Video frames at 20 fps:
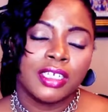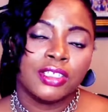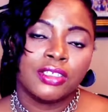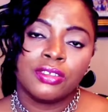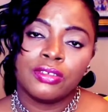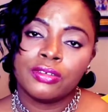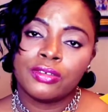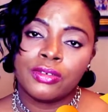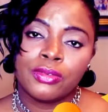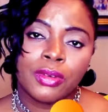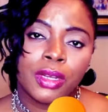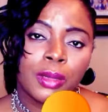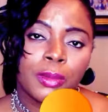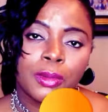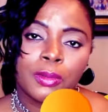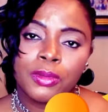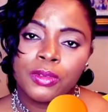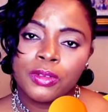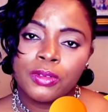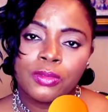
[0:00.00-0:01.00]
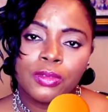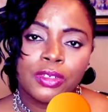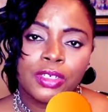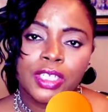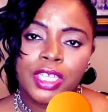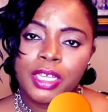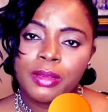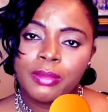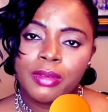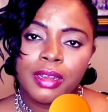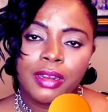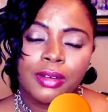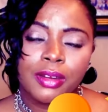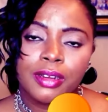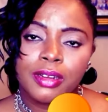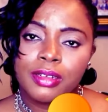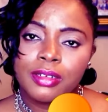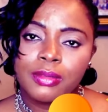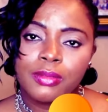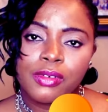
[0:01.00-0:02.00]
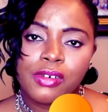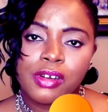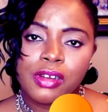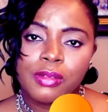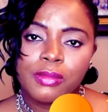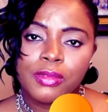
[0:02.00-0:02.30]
Don't know why people don't want to get married anymore,